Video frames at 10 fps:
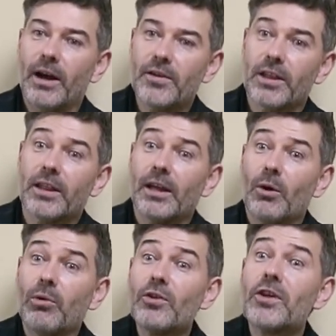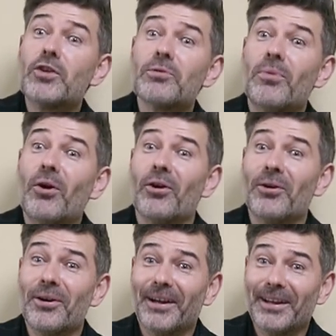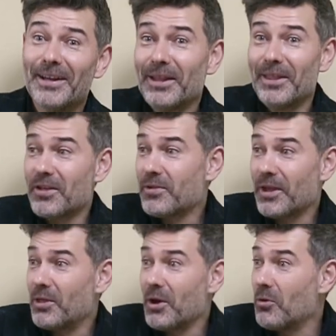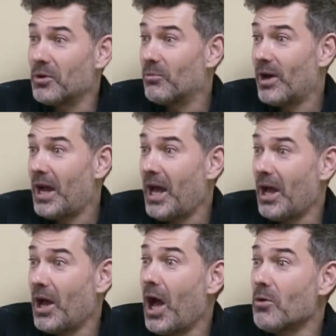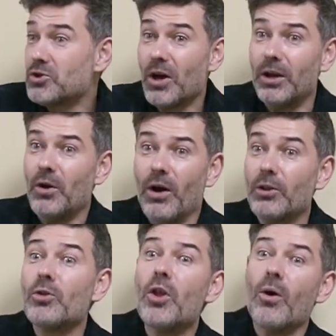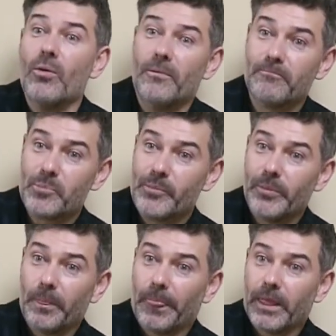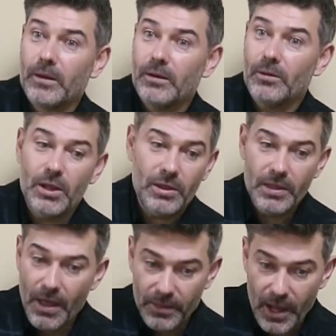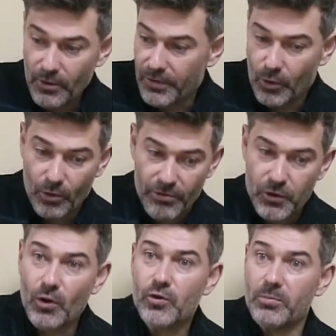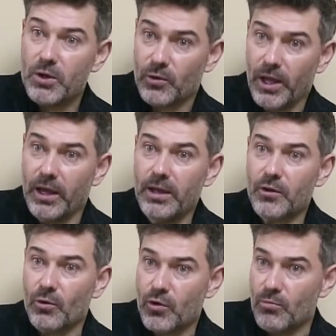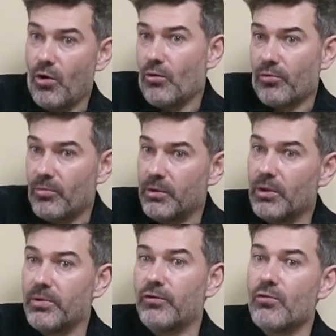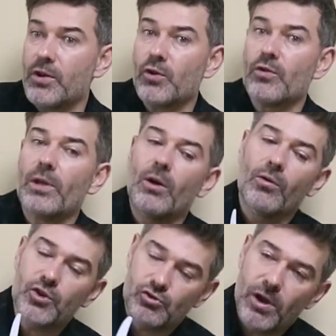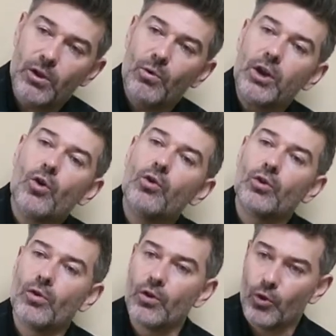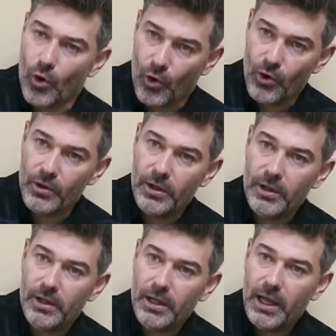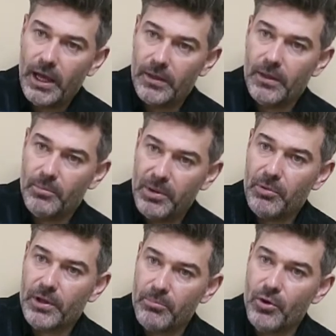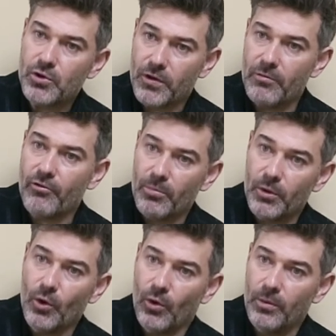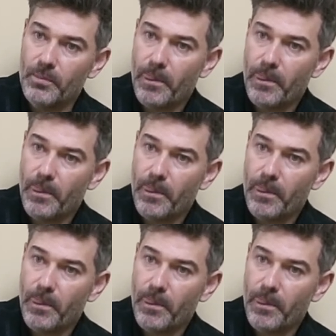I said, we'll see tomorrow. That's the only way. How do I know? I don't know. None of them got returned to me today, so tomorrow probably will be a few returns that straight away going on the door, and the people can purchase them from the door.